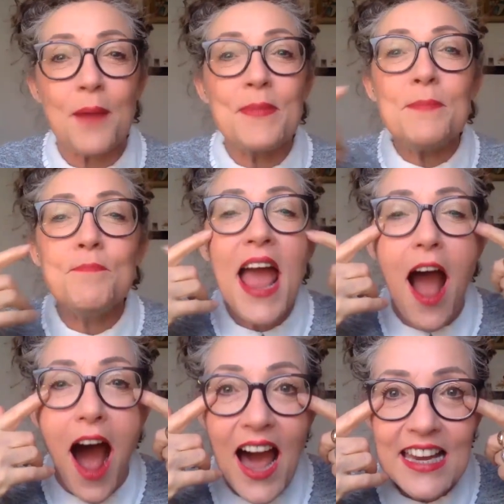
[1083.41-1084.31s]
I mean, my
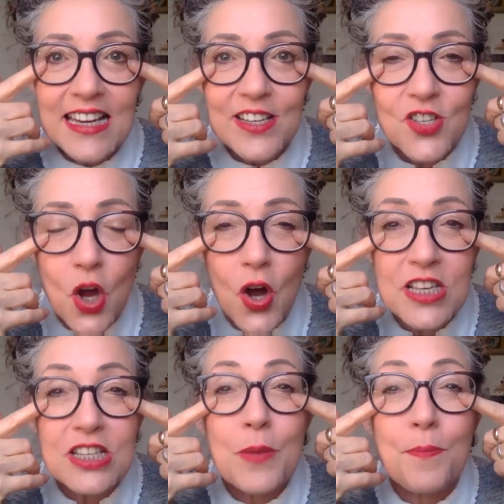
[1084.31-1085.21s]
eyes
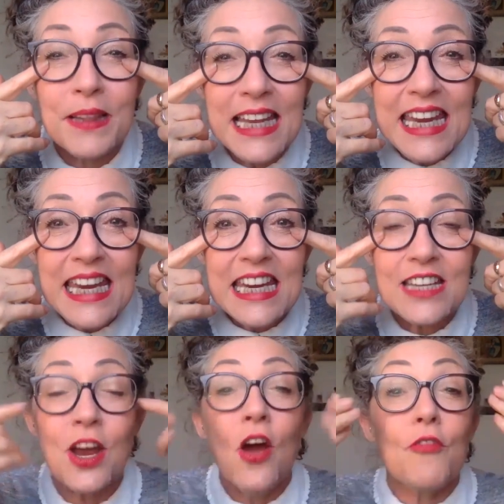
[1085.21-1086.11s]
started to bleed